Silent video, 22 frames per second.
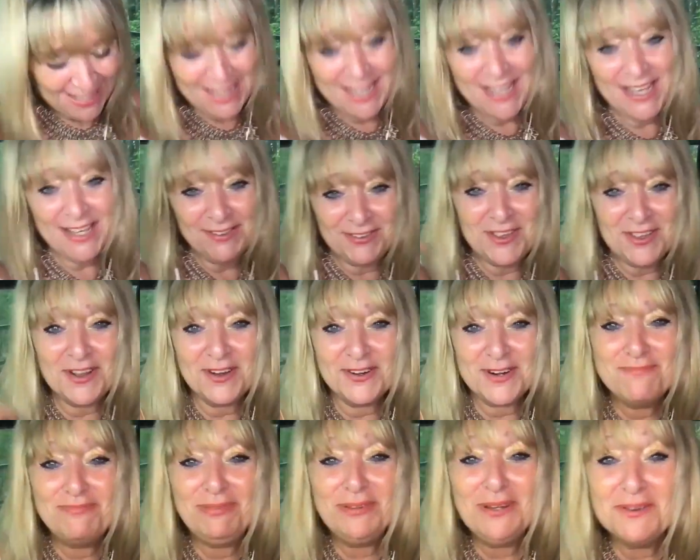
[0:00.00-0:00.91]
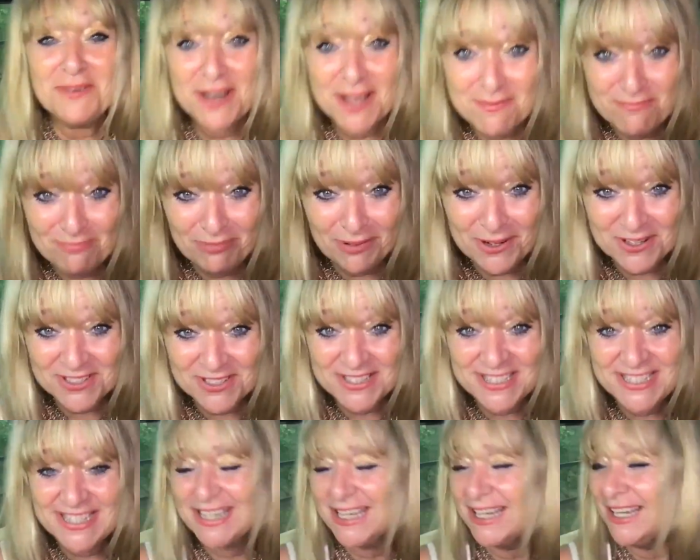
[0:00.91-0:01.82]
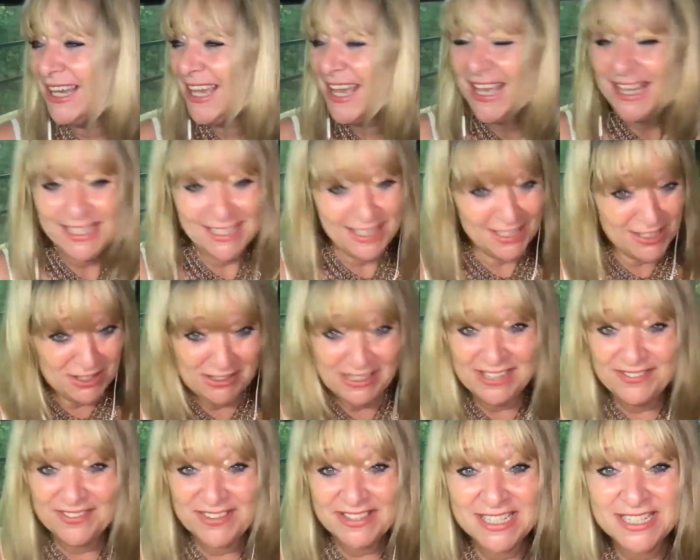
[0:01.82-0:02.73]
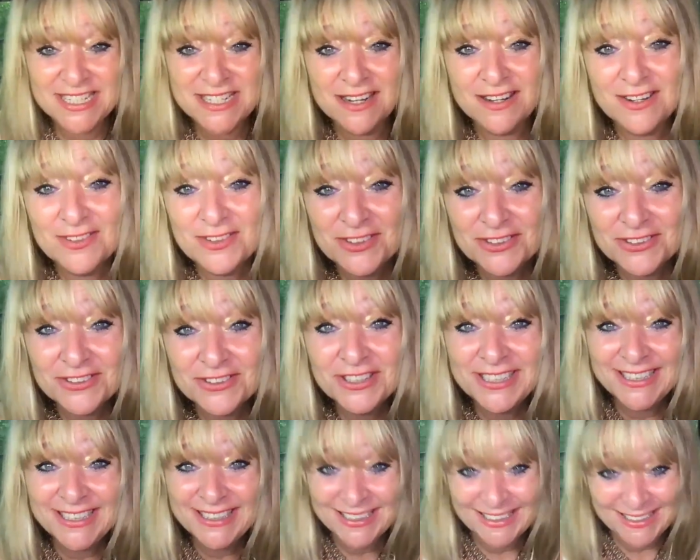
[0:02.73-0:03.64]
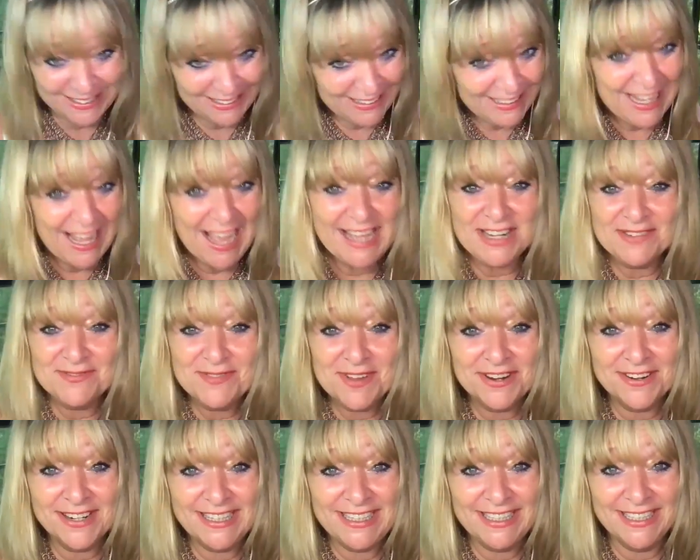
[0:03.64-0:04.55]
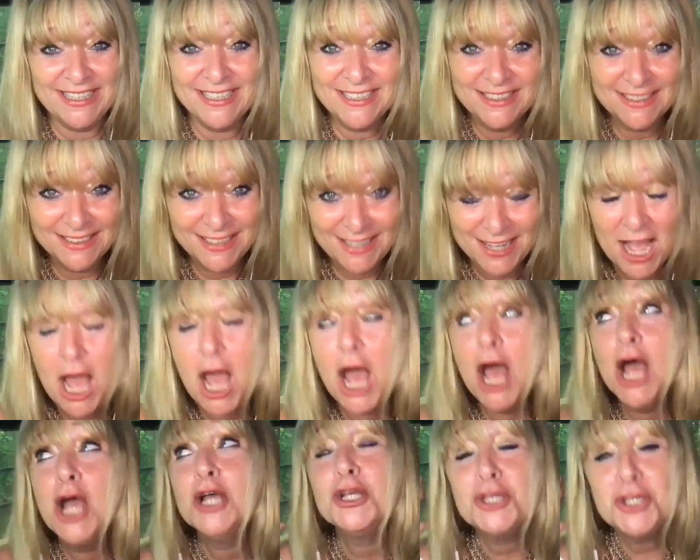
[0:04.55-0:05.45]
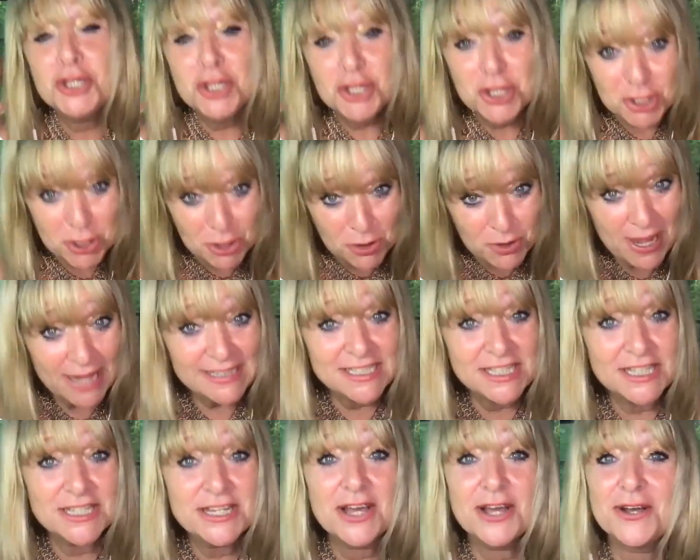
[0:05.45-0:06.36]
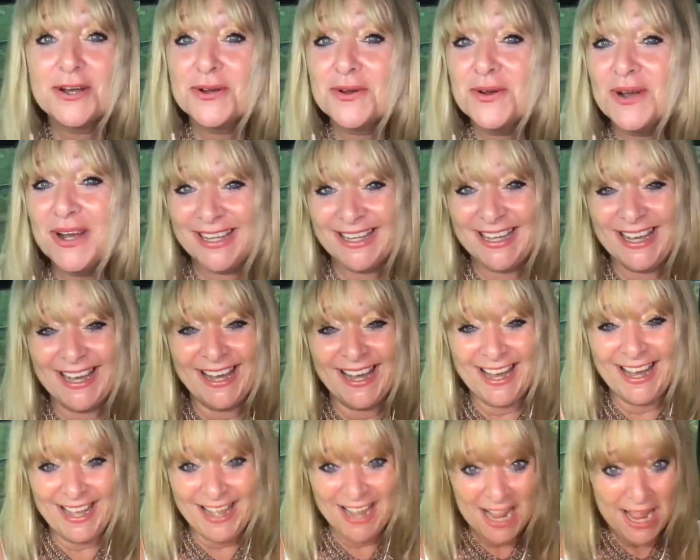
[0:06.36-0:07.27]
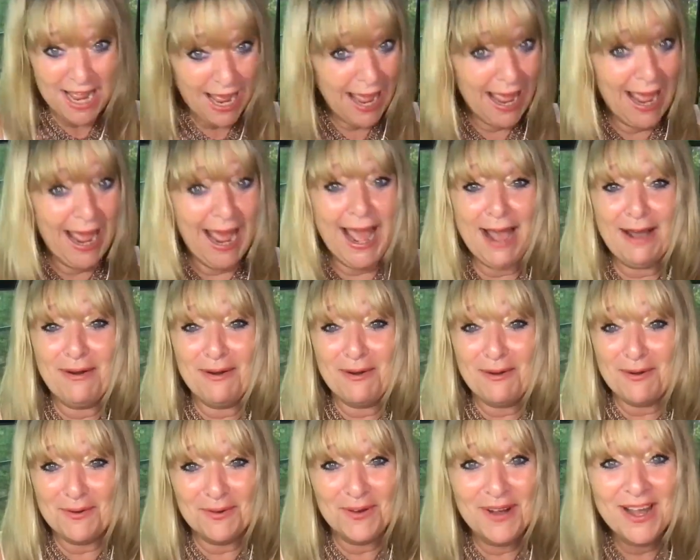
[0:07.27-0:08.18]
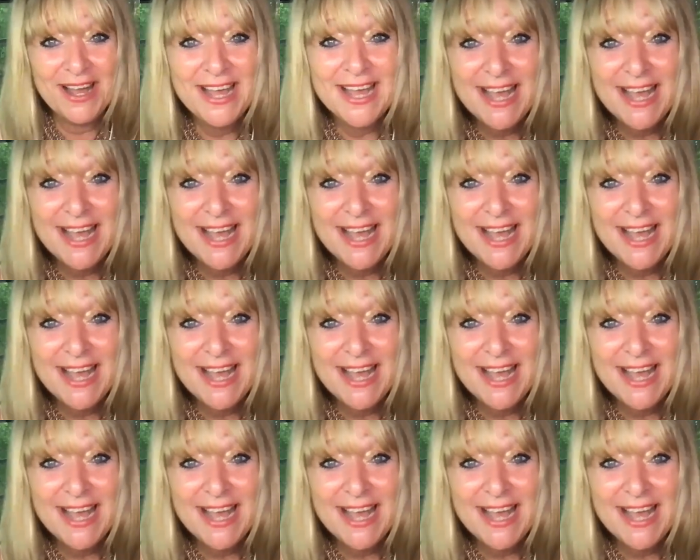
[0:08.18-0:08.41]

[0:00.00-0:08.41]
If you're a blue-eyed blonde and you live in the jungle in Latin America, you get to know how